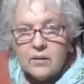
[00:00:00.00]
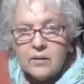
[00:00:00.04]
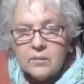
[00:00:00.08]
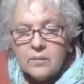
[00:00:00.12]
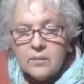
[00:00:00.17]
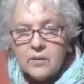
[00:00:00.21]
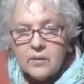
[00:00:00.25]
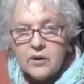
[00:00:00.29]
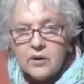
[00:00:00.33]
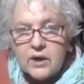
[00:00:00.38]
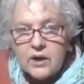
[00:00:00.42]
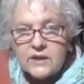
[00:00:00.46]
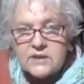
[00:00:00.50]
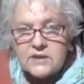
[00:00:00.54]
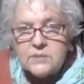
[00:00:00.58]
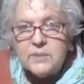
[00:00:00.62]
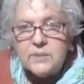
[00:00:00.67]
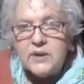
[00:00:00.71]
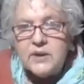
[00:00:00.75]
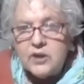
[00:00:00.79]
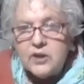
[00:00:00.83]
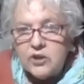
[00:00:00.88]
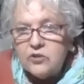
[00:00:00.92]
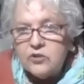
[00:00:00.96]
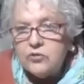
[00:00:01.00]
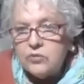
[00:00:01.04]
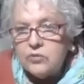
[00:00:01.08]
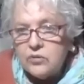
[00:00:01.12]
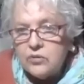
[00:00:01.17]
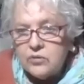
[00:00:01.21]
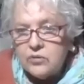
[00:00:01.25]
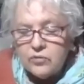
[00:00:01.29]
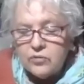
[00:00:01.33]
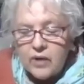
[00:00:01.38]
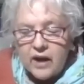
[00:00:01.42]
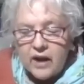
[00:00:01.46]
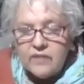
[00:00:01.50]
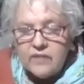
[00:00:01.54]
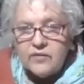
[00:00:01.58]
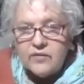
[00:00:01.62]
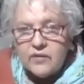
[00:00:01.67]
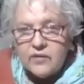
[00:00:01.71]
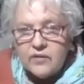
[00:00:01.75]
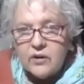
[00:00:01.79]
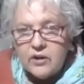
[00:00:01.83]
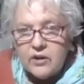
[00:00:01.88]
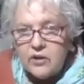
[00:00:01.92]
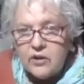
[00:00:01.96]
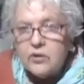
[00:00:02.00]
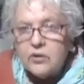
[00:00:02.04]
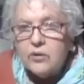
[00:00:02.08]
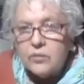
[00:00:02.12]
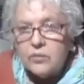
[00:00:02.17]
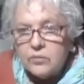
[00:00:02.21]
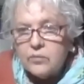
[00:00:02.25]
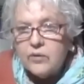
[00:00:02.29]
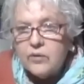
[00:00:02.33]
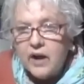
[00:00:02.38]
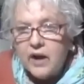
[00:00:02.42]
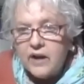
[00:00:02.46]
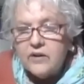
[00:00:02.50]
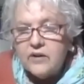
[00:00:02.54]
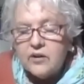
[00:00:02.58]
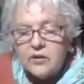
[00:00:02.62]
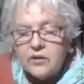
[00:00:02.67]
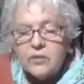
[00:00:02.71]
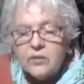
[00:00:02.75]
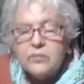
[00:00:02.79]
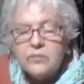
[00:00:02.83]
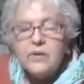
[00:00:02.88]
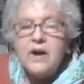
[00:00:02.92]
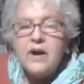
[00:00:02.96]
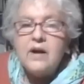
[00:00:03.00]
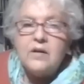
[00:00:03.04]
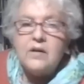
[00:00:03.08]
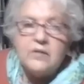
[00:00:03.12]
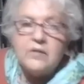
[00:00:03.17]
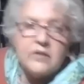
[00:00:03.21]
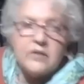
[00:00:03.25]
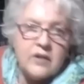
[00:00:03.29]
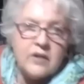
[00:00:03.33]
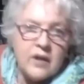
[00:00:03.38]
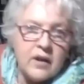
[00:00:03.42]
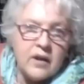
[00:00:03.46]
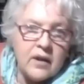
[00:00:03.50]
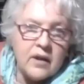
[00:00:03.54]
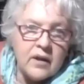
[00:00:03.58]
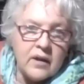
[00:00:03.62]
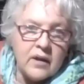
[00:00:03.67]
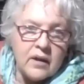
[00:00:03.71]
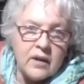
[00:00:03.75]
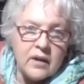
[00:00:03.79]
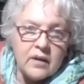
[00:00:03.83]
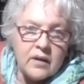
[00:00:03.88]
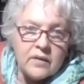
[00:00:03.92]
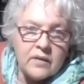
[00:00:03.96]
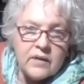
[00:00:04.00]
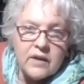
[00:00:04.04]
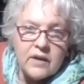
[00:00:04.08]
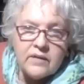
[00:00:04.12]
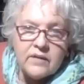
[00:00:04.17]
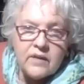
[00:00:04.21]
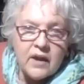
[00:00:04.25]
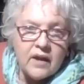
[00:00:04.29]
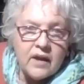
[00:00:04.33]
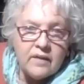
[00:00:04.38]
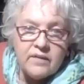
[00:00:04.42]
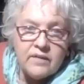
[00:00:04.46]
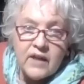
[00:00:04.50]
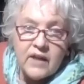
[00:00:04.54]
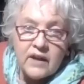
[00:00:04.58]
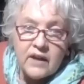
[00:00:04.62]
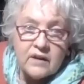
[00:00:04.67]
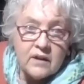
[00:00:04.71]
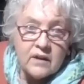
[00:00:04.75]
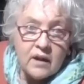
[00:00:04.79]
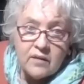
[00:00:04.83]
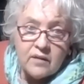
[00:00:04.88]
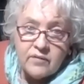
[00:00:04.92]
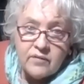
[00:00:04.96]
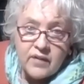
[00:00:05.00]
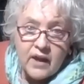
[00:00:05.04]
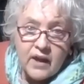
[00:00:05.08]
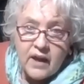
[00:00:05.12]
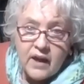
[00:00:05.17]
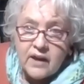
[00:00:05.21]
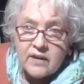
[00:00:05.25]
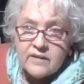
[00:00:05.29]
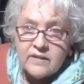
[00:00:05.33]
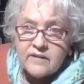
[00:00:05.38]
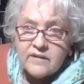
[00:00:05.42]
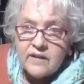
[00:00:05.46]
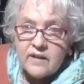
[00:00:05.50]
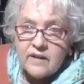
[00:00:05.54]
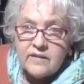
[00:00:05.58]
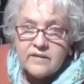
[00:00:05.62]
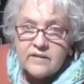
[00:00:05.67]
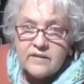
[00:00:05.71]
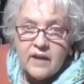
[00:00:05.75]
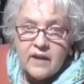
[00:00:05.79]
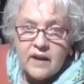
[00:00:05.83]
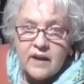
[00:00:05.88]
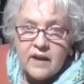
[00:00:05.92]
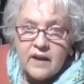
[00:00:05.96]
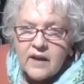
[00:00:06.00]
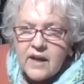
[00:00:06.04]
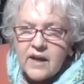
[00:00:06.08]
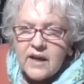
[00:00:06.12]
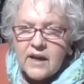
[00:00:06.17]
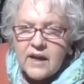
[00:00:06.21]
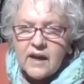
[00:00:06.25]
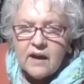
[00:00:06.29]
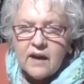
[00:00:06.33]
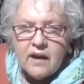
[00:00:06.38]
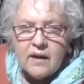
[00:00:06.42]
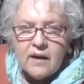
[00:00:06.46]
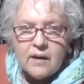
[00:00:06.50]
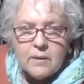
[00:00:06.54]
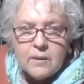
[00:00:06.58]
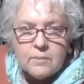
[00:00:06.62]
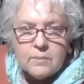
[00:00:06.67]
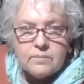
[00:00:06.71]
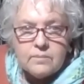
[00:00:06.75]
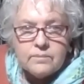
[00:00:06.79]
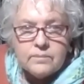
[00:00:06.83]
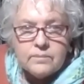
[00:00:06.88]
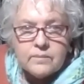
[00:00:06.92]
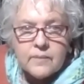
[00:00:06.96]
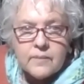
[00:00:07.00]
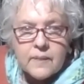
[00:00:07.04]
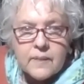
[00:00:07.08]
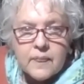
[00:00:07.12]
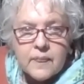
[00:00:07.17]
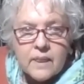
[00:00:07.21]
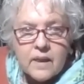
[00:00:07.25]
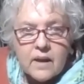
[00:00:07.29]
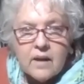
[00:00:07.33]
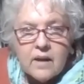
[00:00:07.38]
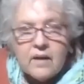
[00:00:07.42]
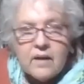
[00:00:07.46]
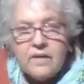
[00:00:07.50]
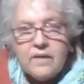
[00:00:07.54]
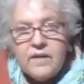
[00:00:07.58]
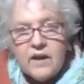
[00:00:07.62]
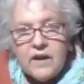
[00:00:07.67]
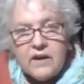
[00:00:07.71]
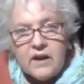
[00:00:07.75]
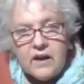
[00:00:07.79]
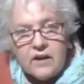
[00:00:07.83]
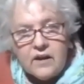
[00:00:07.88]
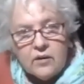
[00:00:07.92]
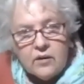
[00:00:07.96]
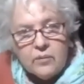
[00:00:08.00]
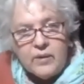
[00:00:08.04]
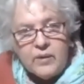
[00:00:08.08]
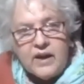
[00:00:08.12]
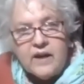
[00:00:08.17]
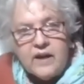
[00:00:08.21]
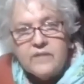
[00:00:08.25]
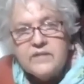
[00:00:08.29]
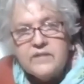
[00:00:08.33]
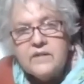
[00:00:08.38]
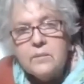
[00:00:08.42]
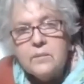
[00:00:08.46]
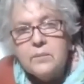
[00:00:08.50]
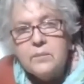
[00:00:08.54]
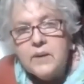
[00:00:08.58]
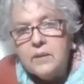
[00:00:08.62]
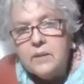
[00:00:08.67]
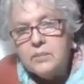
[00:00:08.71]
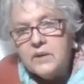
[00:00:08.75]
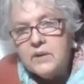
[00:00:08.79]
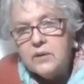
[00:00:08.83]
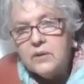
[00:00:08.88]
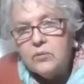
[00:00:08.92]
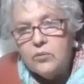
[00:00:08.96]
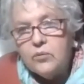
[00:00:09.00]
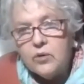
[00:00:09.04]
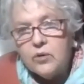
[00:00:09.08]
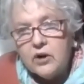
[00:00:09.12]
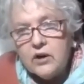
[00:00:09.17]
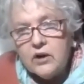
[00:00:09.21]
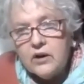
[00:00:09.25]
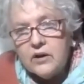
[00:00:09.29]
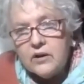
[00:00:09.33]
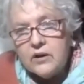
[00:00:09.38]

her husband could drive her, ride her around. And they love that at sunset. Um, and then here we have some people at work,